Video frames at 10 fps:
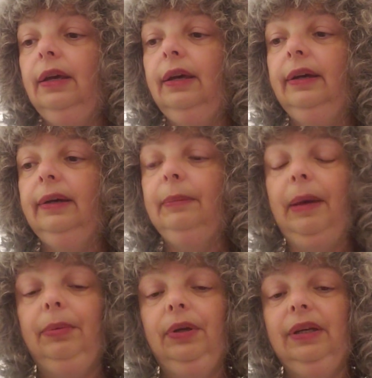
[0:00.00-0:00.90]
I might
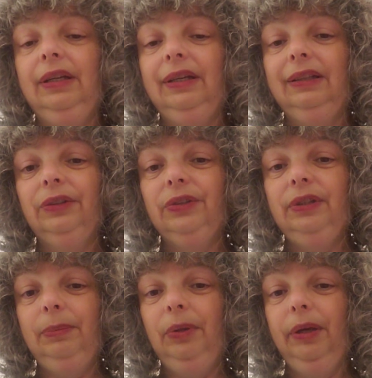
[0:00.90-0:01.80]
put it in a little
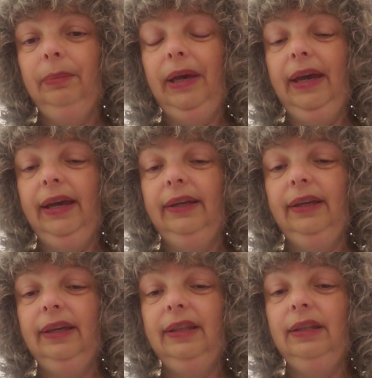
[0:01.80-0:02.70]
Ziploc bag
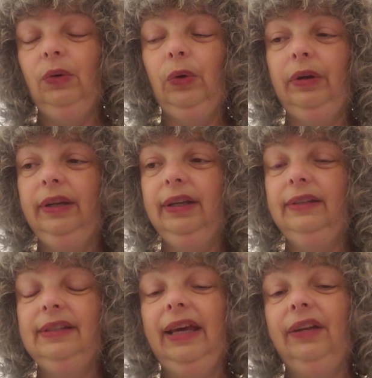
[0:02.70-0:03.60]
or in a
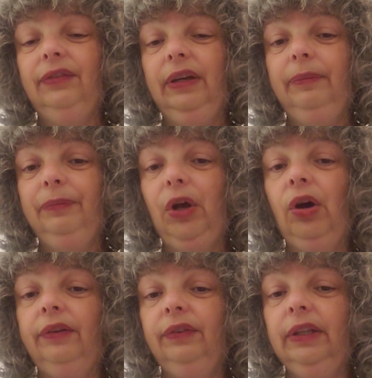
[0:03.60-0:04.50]
side of an
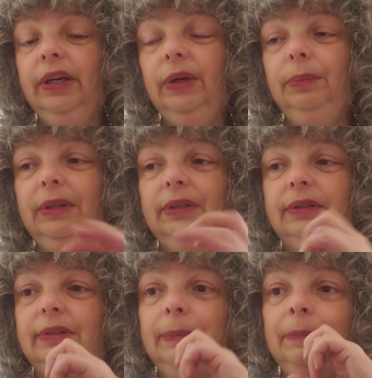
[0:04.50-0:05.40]
envelope.
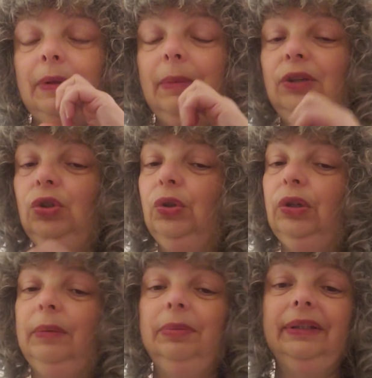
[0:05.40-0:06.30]
Make sure they're
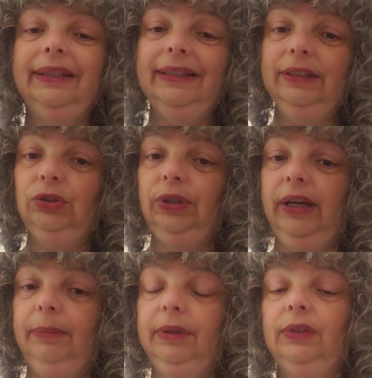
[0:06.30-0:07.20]
completely
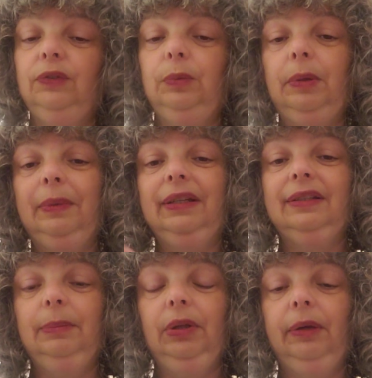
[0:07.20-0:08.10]
dry, because if you put them in a
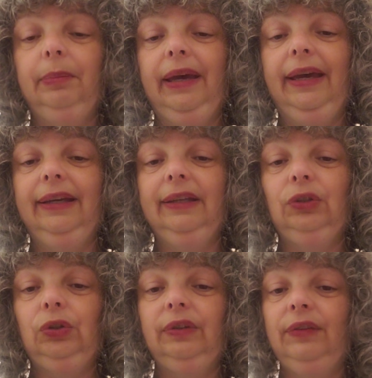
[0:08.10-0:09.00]
Ziploc bag and
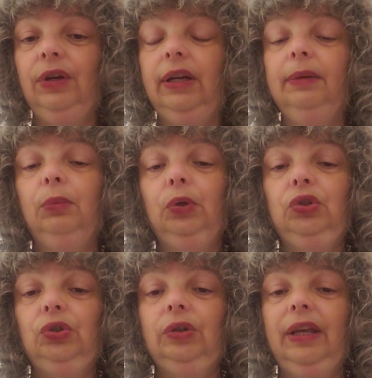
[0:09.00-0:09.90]
they've got any
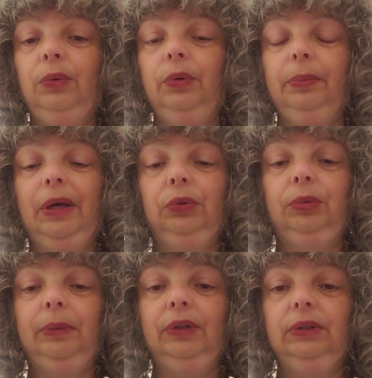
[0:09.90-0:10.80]
moisture, they will mold or
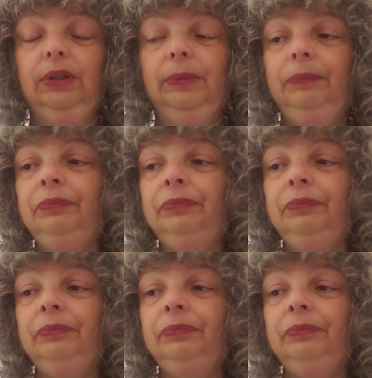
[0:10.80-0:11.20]
mildew.